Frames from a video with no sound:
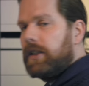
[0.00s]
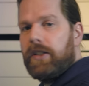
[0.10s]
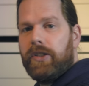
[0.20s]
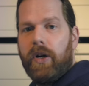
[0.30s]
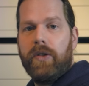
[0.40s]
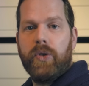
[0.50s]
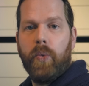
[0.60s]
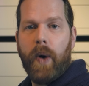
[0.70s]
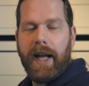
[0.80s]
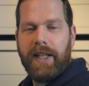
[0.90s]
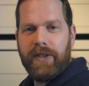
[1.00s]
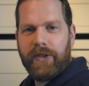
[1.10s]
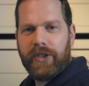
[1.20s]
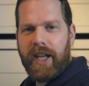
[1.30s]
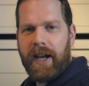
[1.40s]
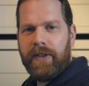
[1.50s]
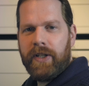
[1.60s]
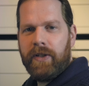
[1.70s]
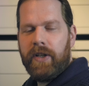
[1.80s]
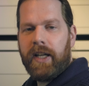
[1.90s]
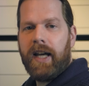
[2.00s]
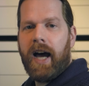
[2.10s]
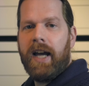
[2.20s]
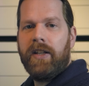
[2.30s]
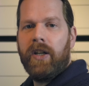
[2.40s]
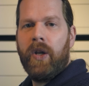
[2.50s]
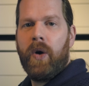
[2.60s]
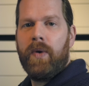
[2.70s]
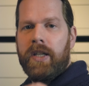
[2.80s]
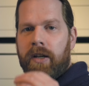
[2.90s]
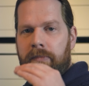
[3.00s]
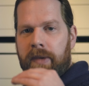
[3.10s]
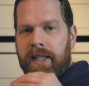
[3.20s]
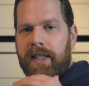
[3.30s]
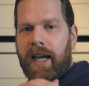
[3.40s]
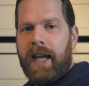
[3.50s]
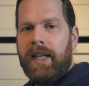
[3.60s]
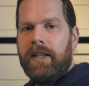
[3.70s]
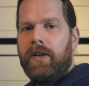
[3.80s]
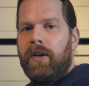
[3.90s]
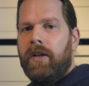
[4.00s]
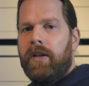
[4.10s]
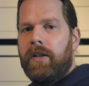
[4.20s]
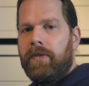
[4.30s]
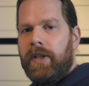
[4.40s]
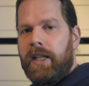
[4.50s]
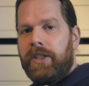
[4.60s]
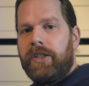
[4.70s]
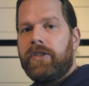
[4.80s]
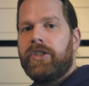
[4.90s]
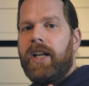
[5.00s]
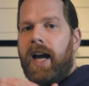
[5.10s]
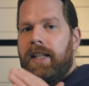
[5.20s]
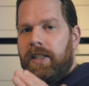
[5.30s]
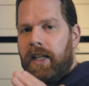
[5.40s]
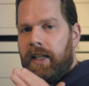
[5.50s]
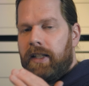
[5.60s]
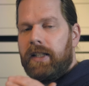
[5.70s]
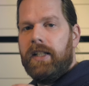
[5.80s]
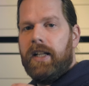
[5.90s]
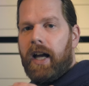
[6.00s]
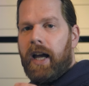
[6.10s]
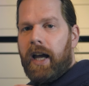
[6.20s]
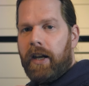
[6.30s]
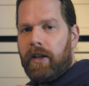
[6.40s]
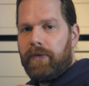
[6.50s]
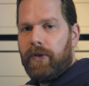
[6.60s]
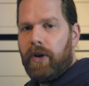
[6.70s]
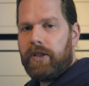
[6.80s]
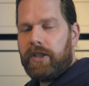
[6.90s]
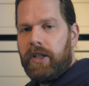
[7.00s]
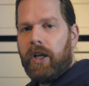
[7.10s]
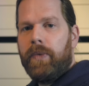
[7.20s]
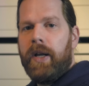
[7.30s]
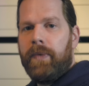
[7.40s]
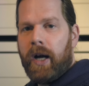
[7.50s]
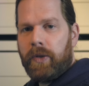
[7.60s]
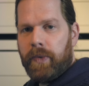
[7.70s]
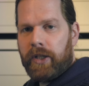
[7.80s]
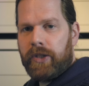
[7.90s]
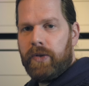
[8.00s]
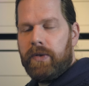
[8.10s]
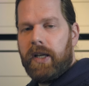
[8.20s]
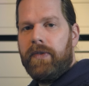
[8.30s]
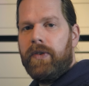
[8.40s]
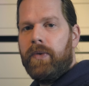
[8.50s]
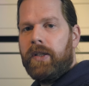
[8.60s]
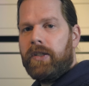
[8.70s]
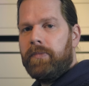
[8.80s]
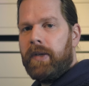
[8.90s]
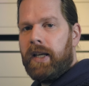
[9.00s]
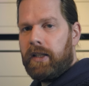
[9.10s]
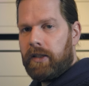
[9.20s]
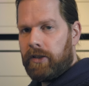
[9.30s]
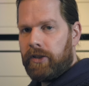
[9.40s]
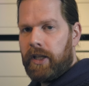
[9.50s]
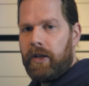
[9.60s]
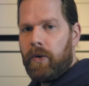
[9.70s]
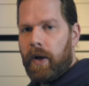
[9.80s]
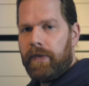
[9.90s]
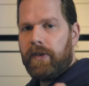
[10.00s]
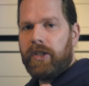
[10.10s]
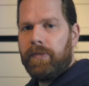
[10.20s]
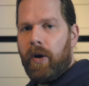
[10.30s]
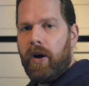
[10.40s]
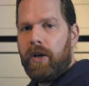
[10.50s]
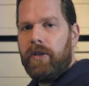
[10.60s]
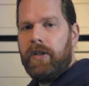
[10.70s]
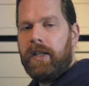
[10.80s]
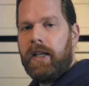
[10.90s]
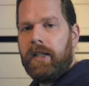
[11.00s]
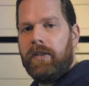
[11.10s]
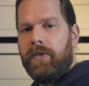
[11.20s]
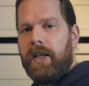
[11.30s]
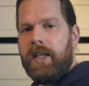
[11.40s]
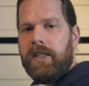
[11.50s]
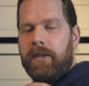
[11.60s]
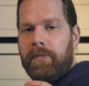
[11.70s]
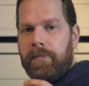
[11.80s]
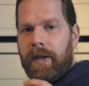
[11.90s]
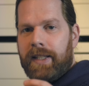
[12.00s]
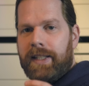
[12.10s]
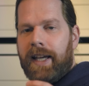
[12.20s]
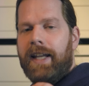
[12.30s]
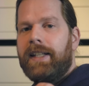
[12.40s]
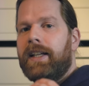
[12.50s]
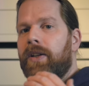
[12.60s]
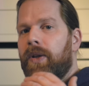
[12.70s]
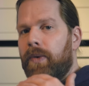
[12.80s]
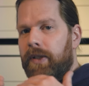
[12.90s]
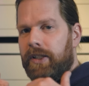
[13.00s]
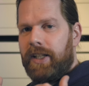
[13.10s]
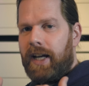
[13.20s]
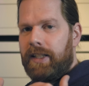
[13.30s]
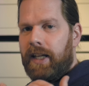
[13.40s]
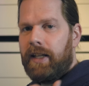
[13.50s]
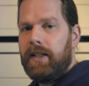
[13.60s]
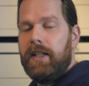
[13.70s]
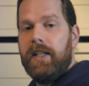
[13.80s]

So to widen your stereo, you can either lower your mid gain or raise your sides gain. And then of course the other way around works too. If you want to make the stereo width smaller, you can raise the mid gain and lower the sides gain.